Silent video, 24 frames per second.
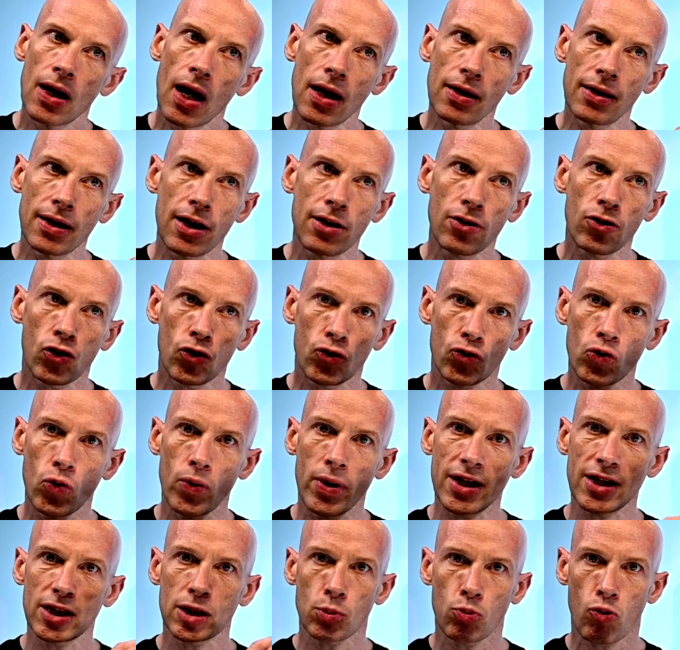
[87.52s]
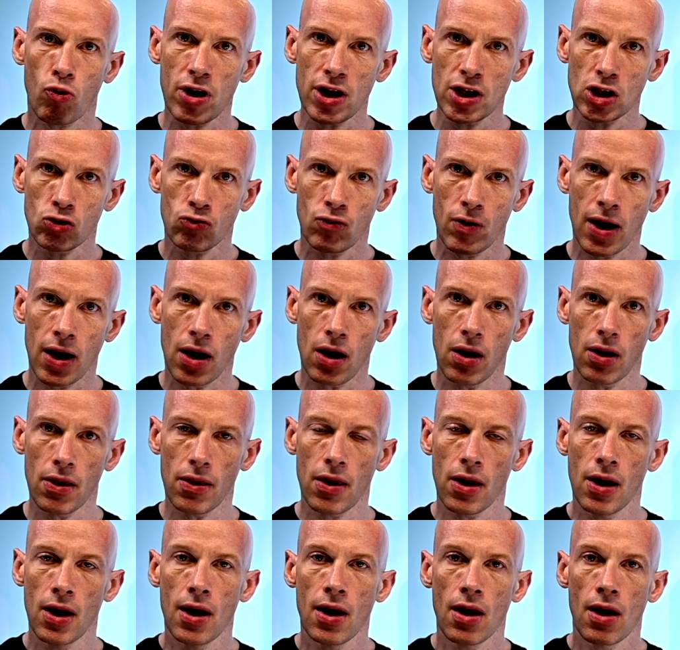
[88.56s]
and then through ExpressRoute
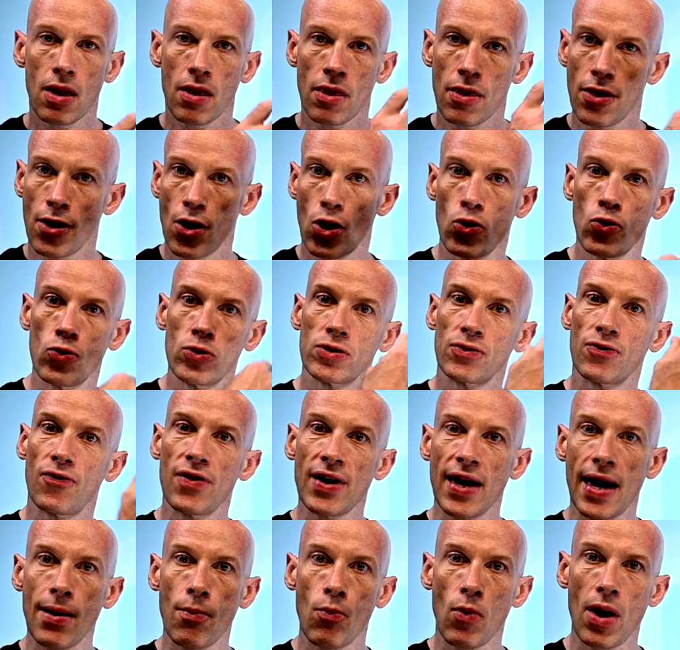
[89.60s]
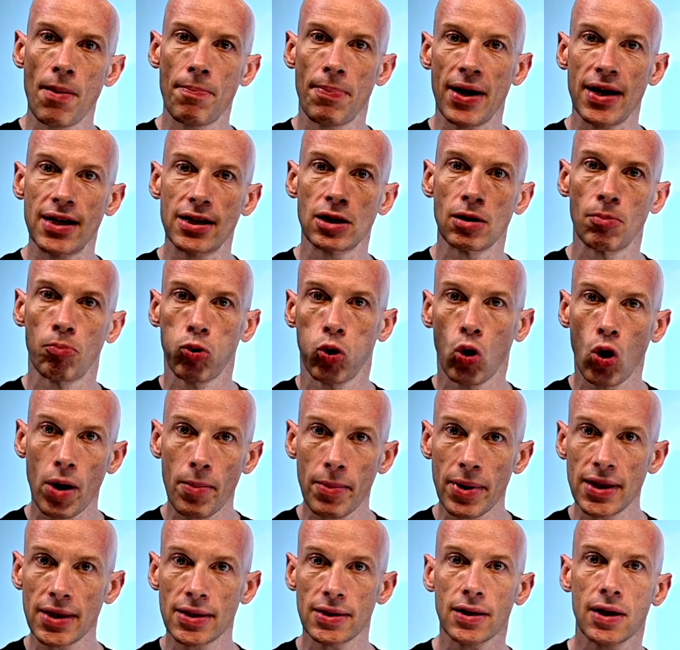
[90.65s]
those VMware based
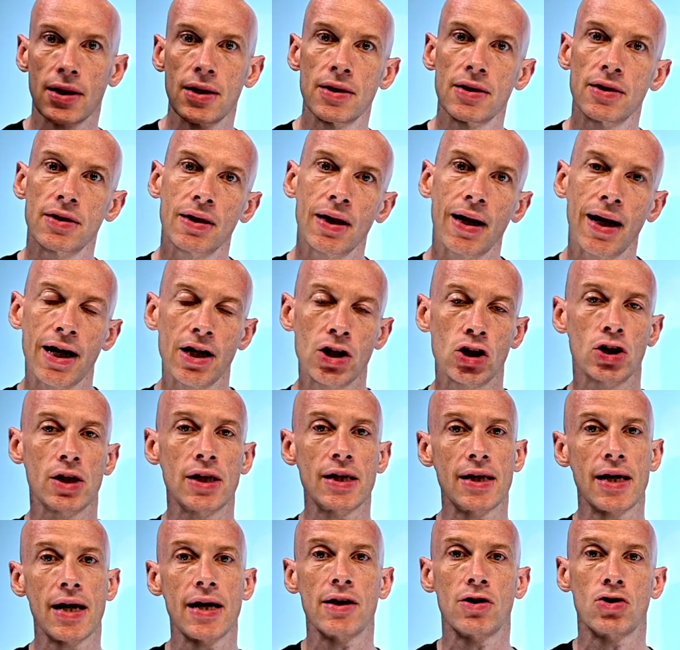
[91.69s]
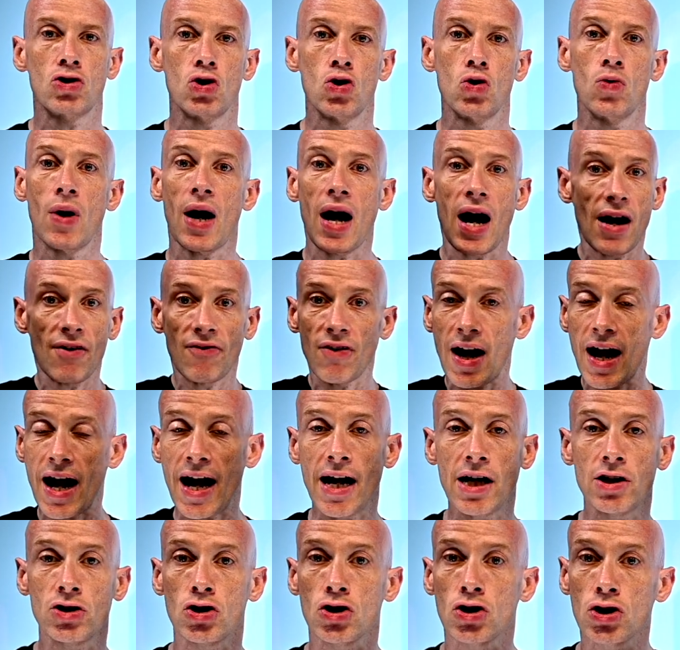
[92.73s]
deployments can still actually get to other
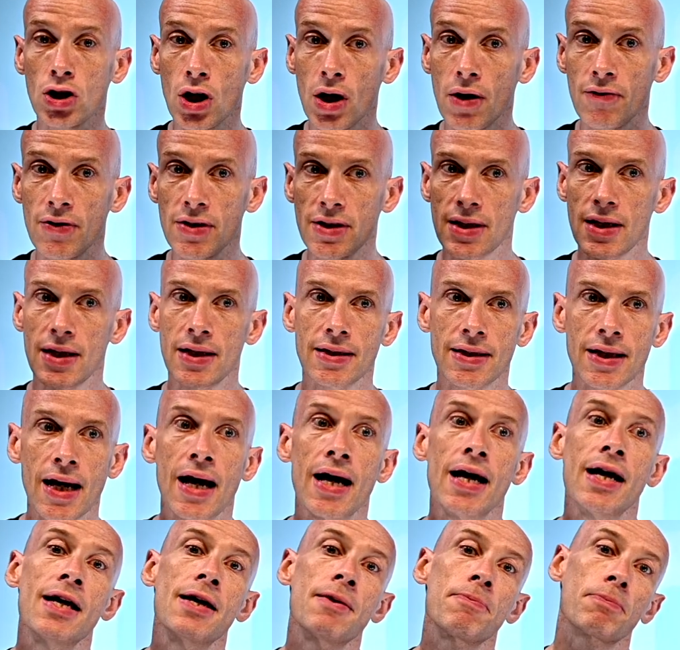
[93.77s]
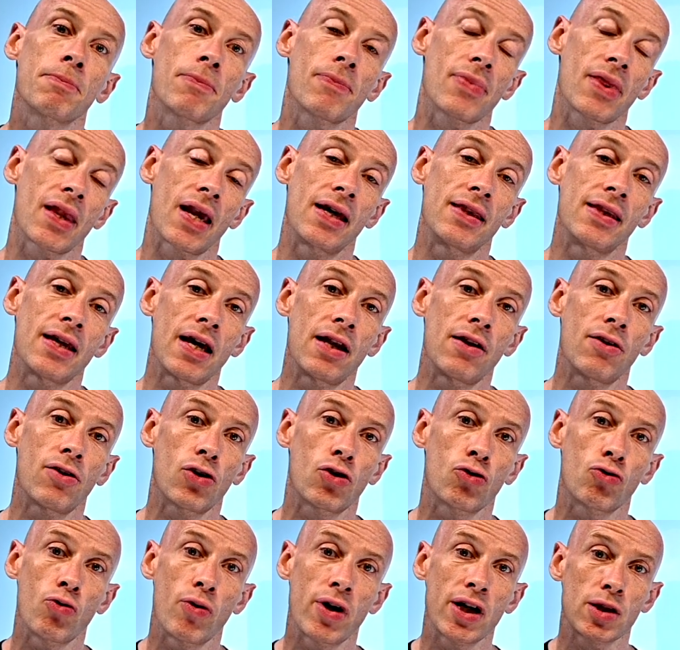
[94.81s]
Azure services and then
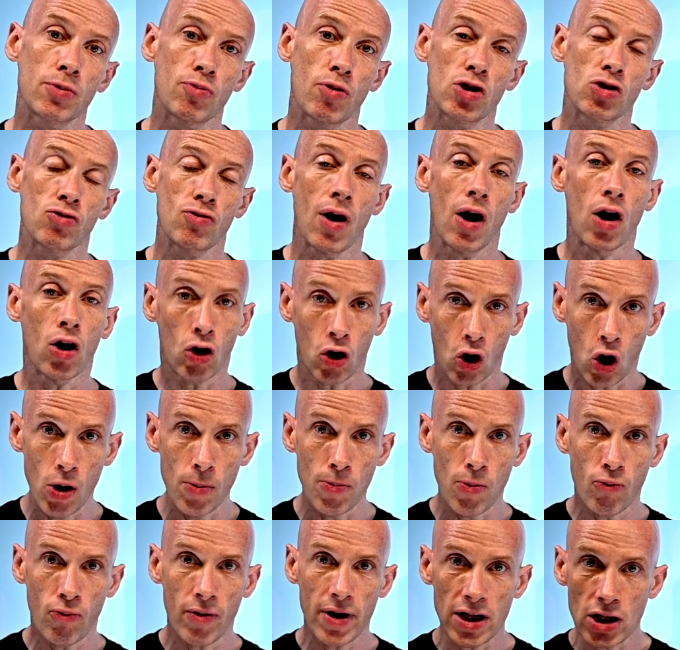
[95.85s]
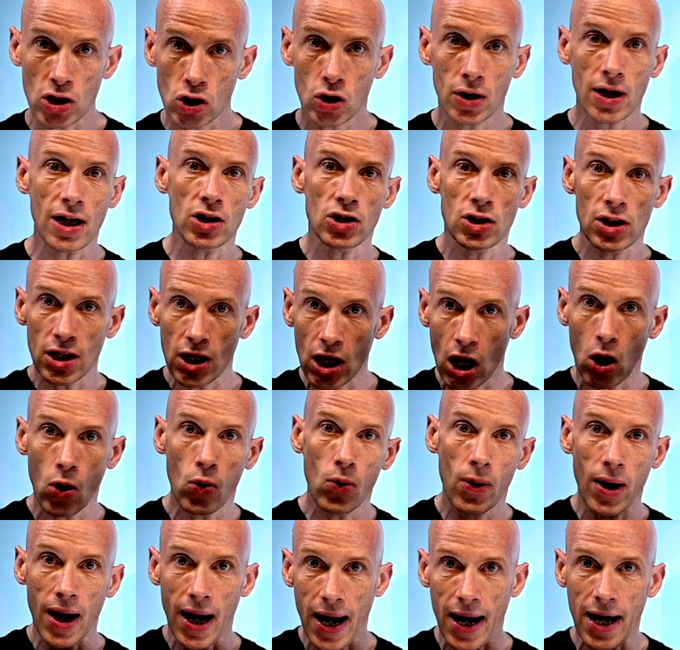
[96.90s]
through ExpressRoute global reach could actually
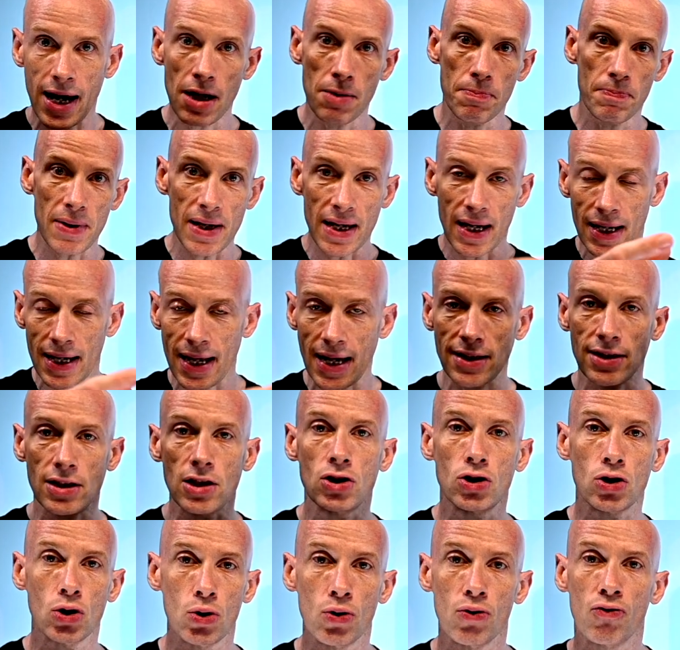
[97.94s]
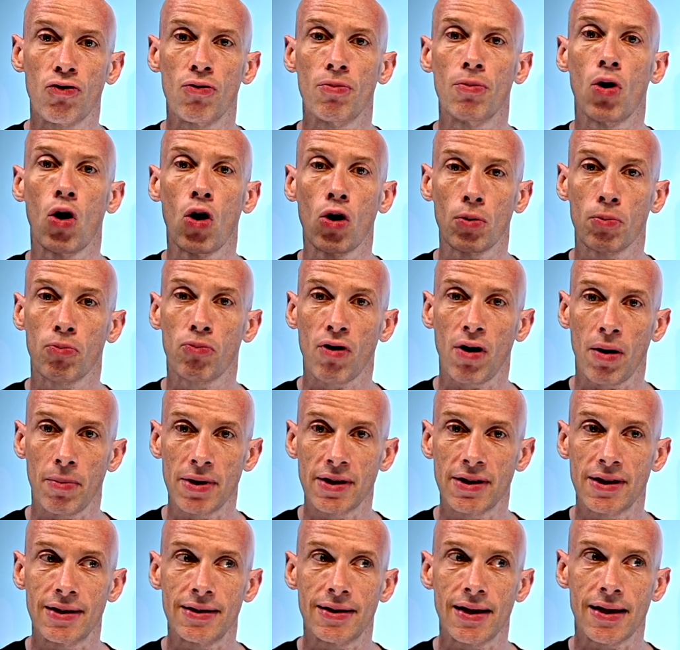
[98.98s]
go and be connected to from on
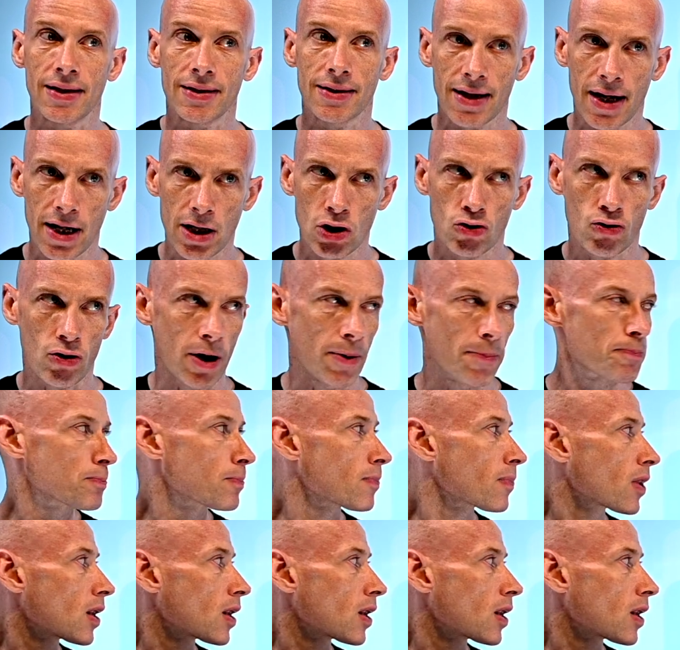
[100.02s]
premises etc.